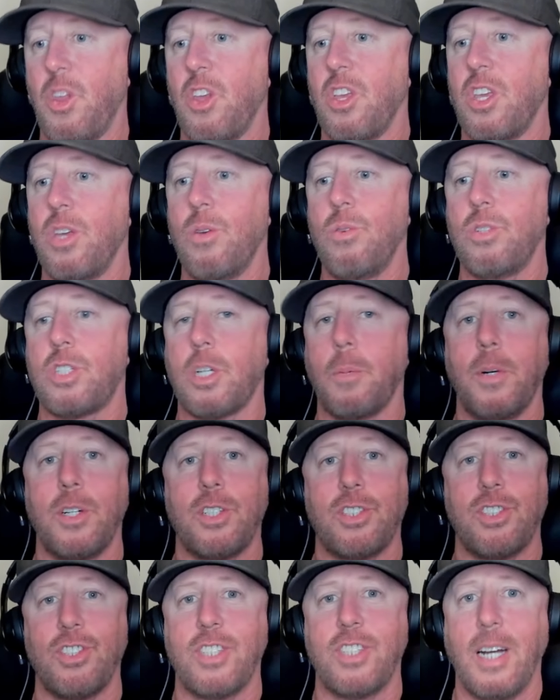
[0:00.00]
huge
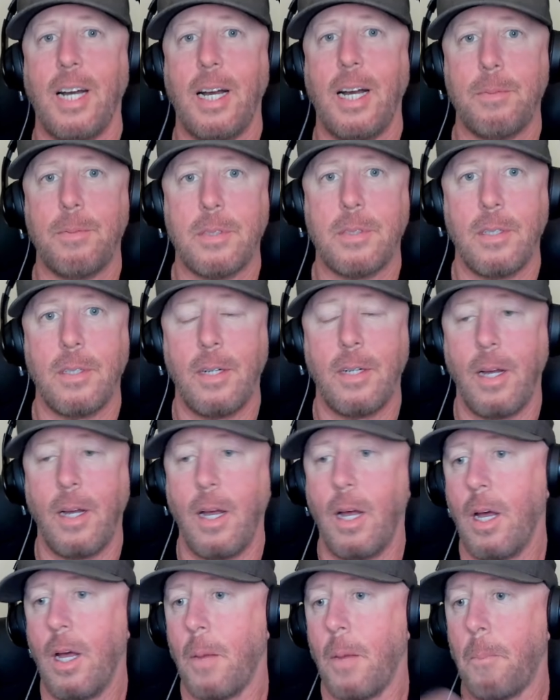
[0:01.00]
commercial jobs,
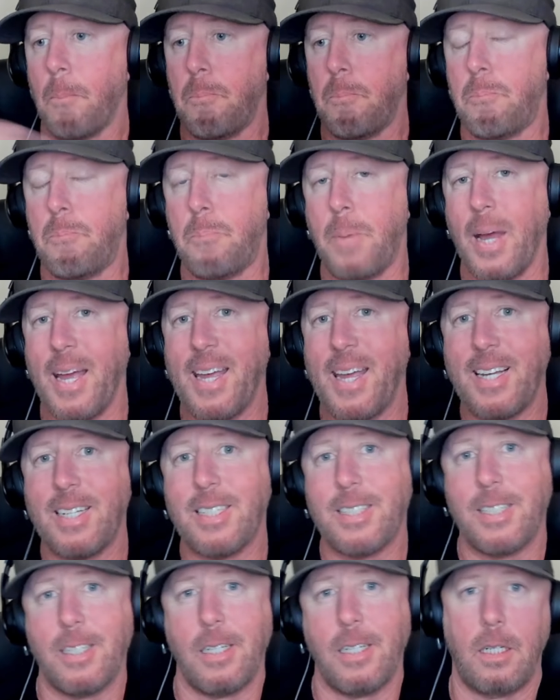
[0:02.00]

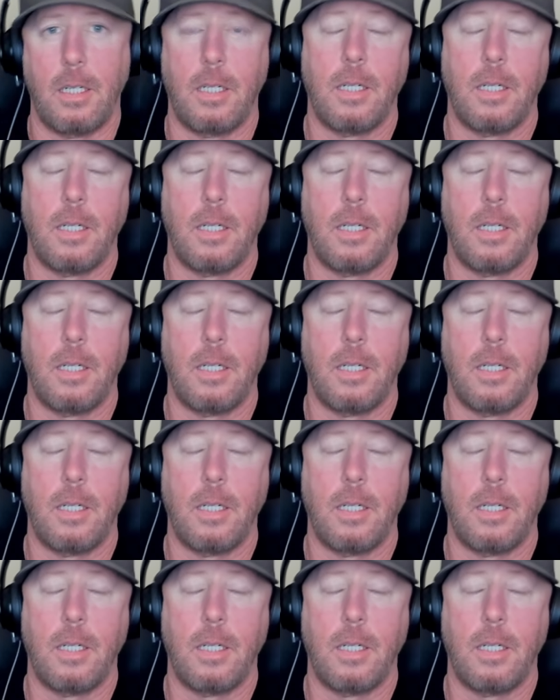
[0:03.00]
banks.